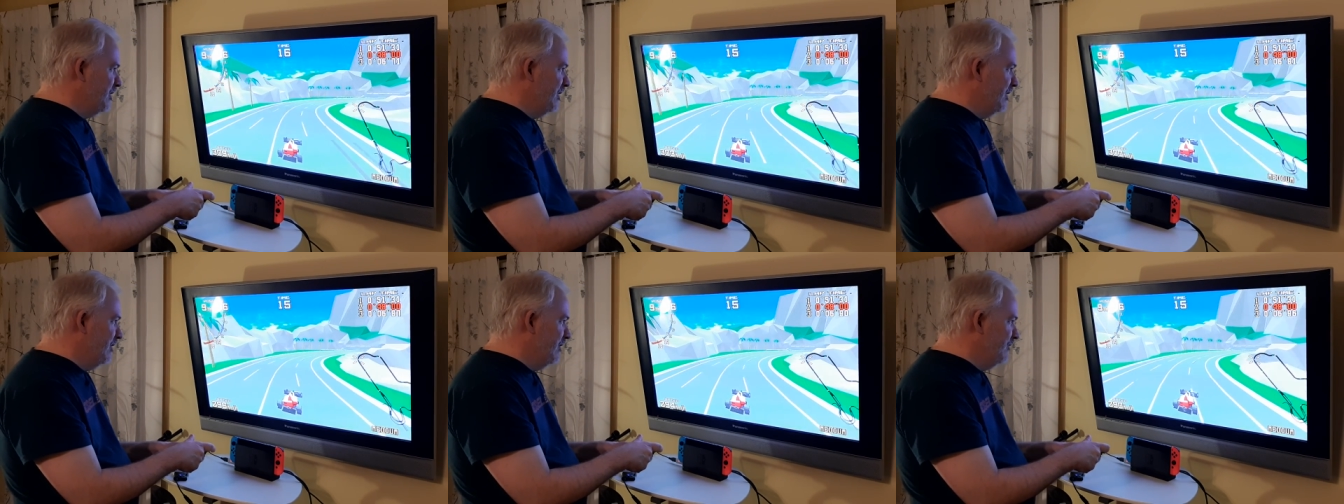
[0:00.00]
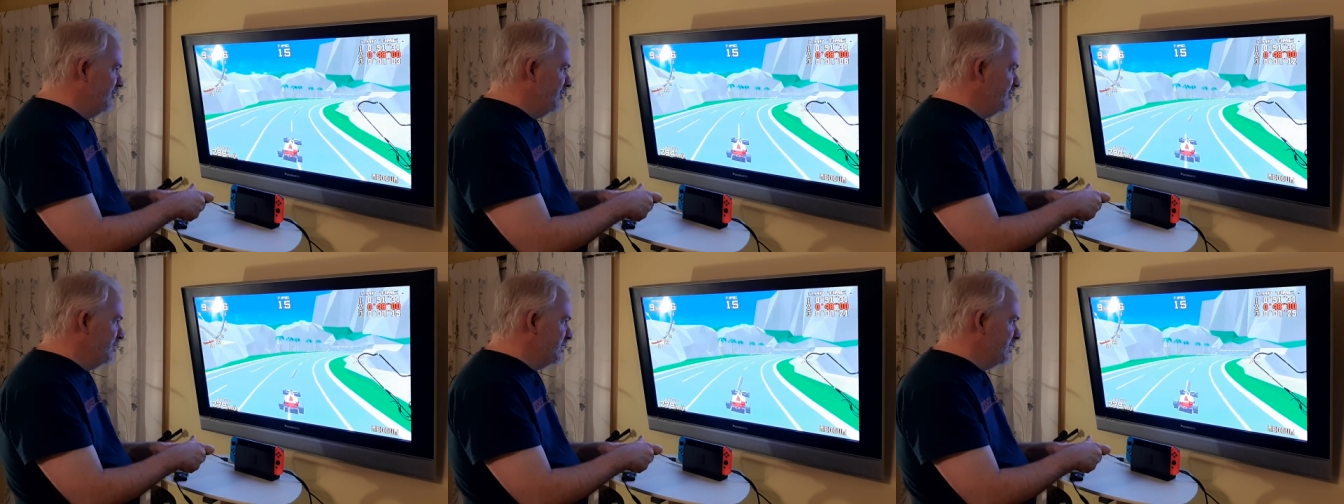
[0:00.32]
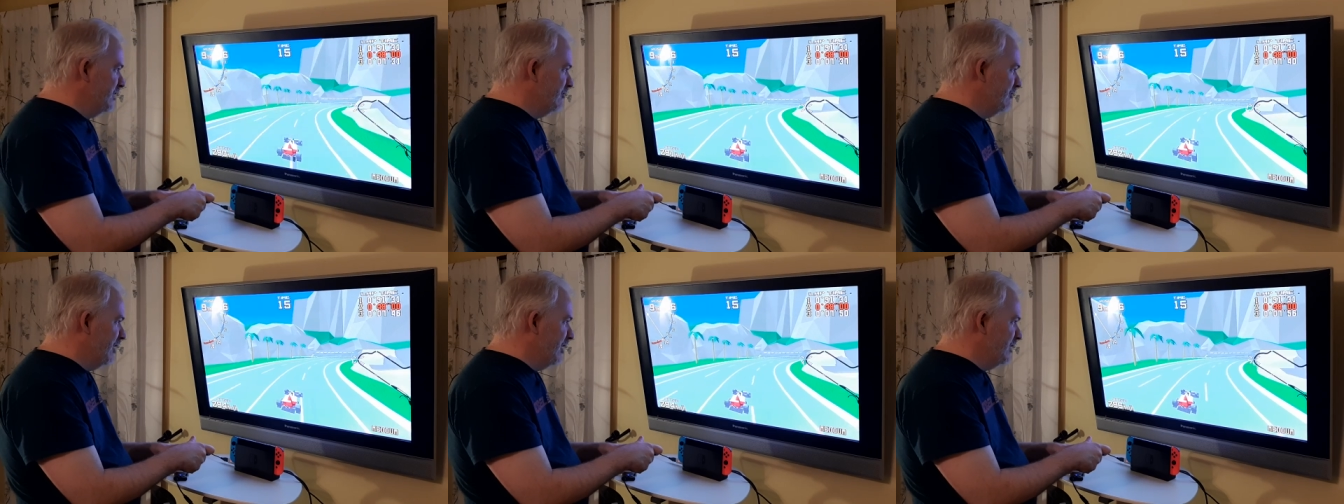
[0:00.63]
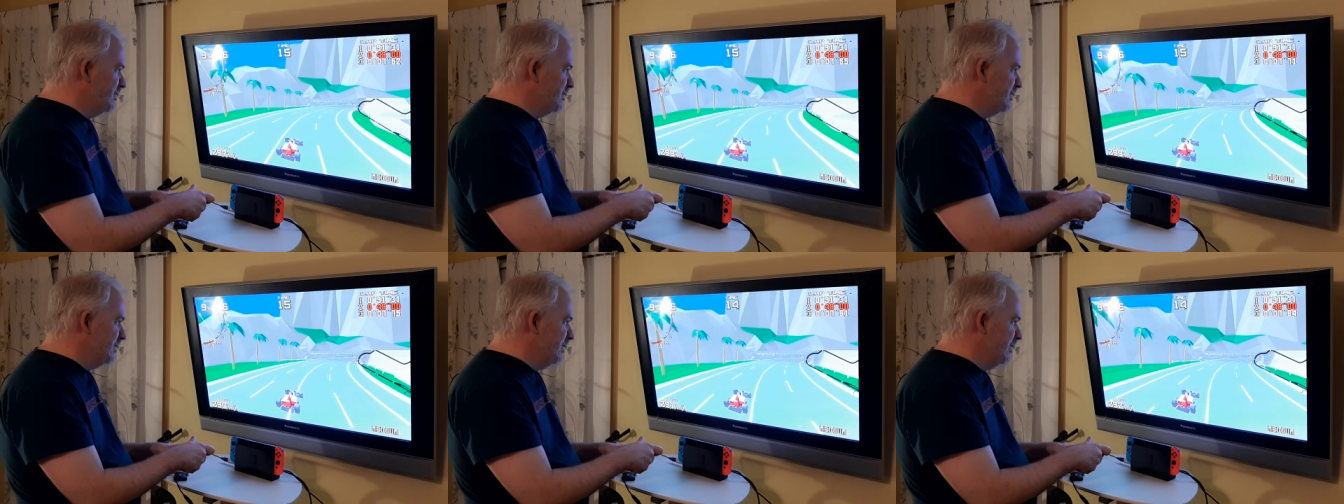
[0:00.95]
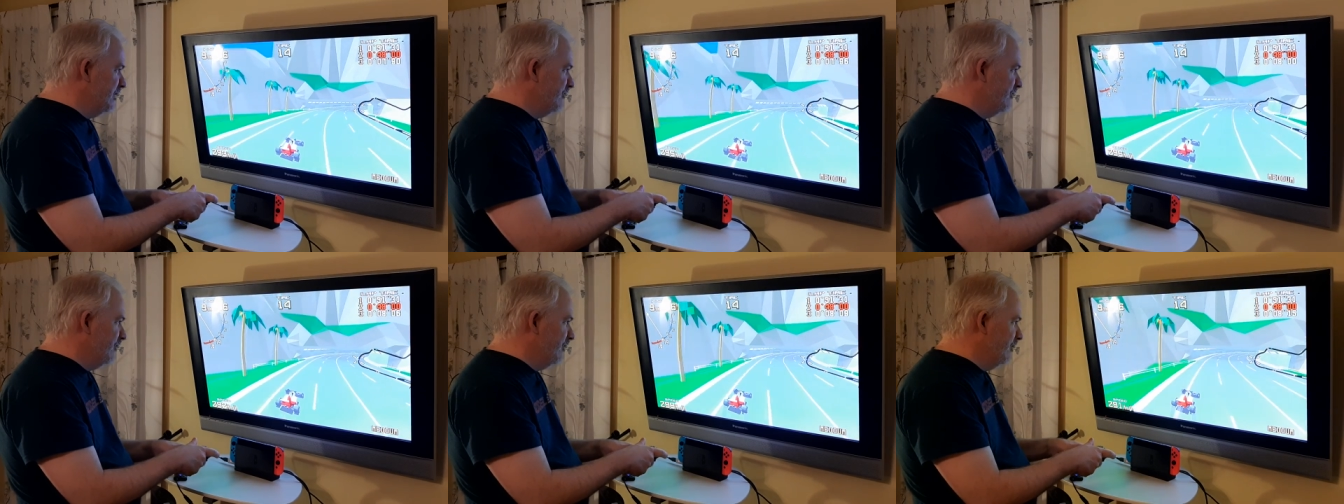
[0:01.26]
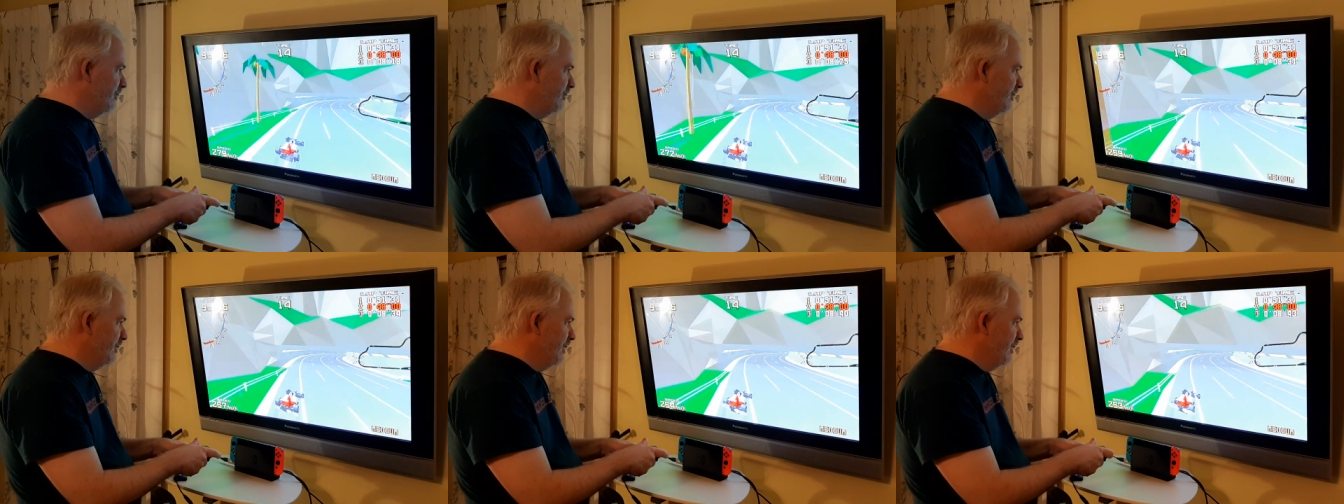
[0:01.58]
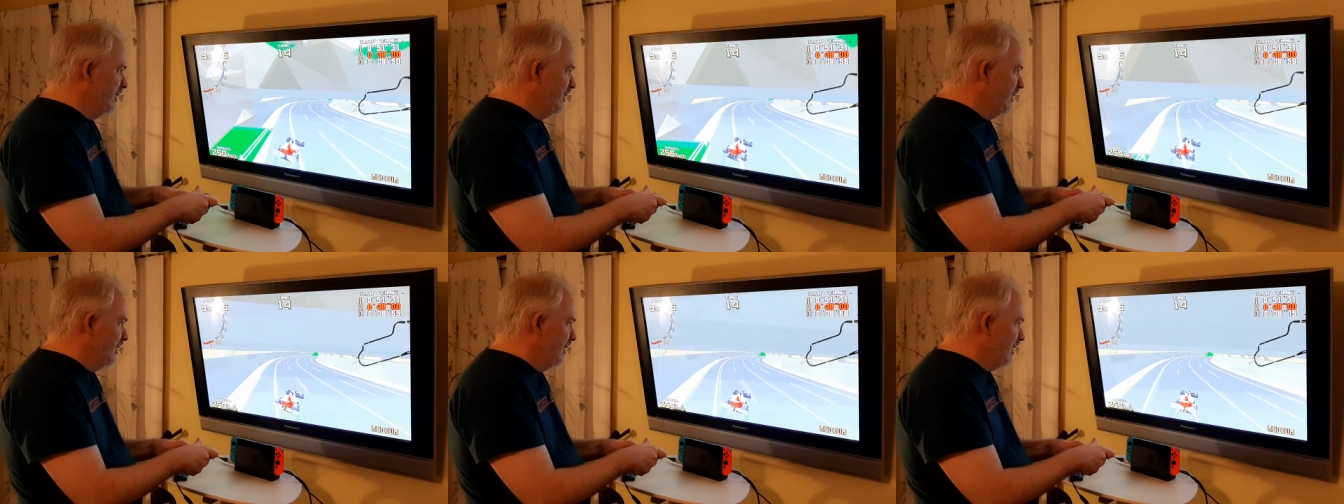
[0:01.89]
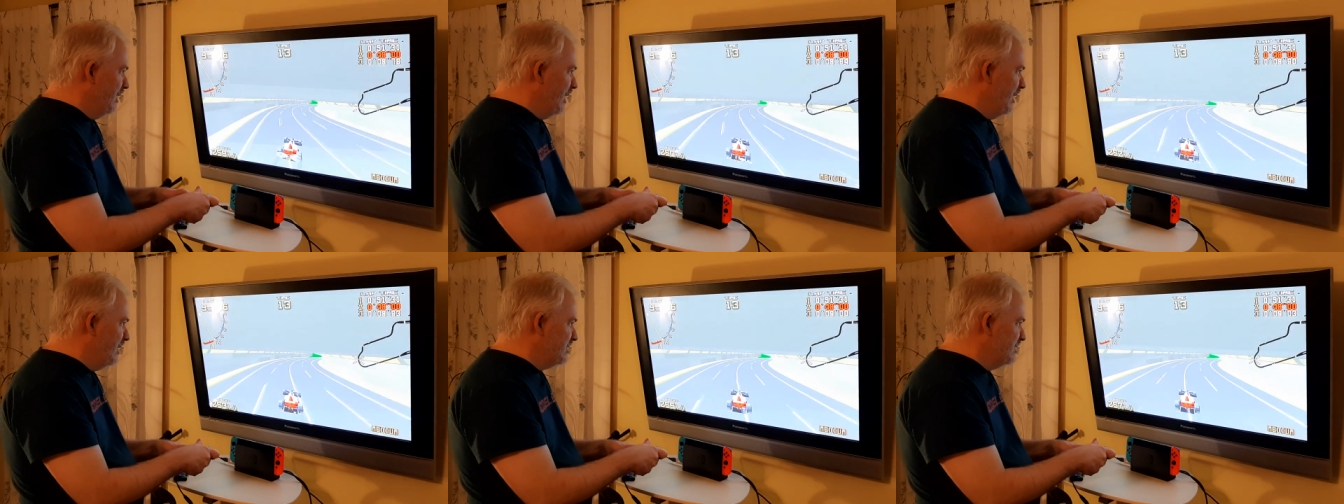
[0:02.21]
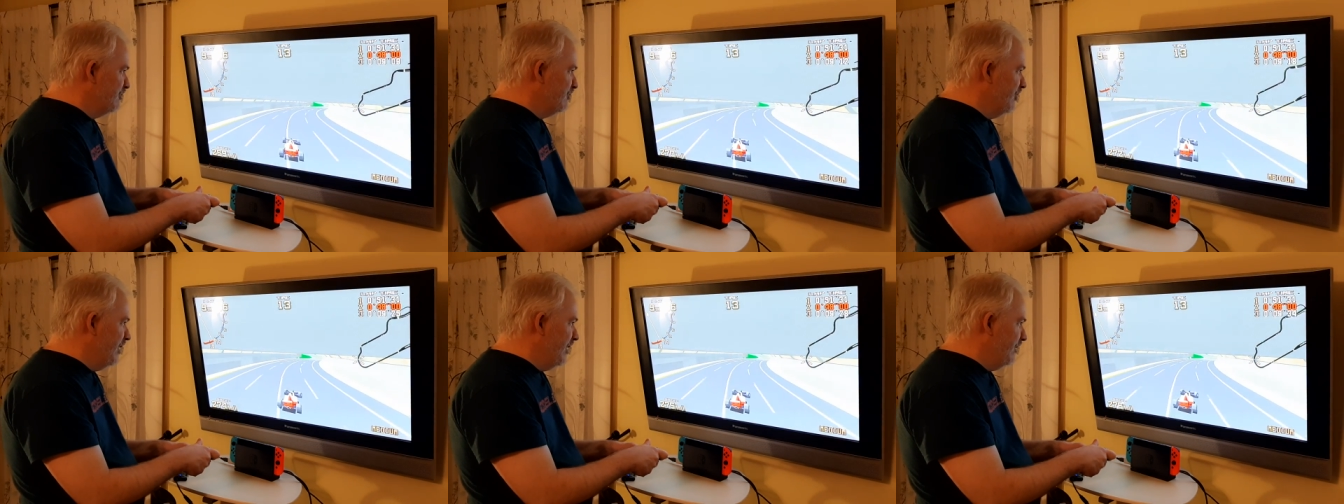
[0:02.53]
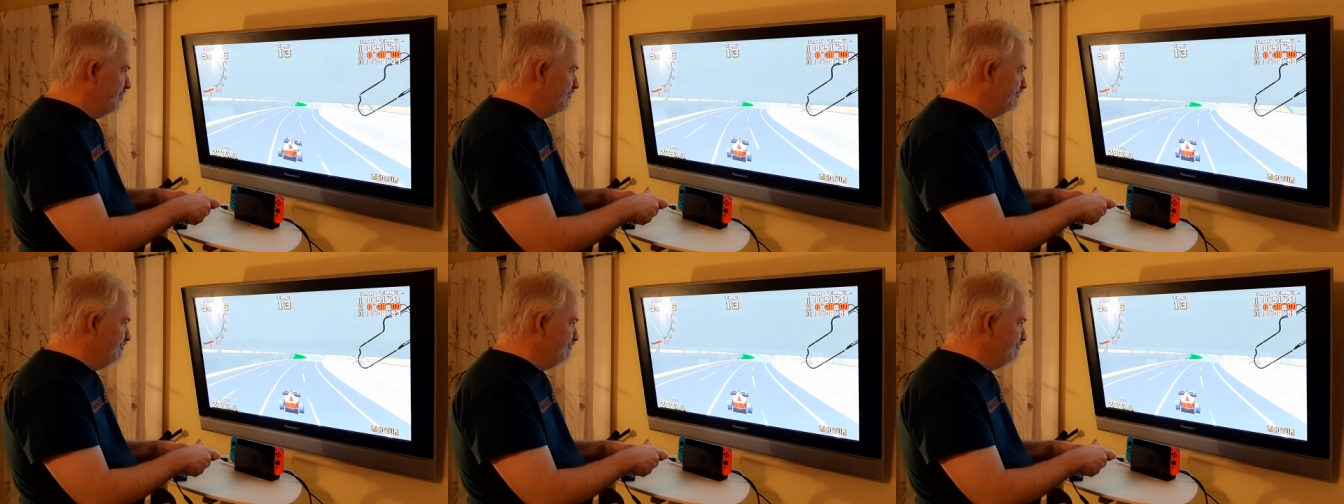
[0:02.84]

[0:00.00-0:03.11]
of using right stick for gas and brake.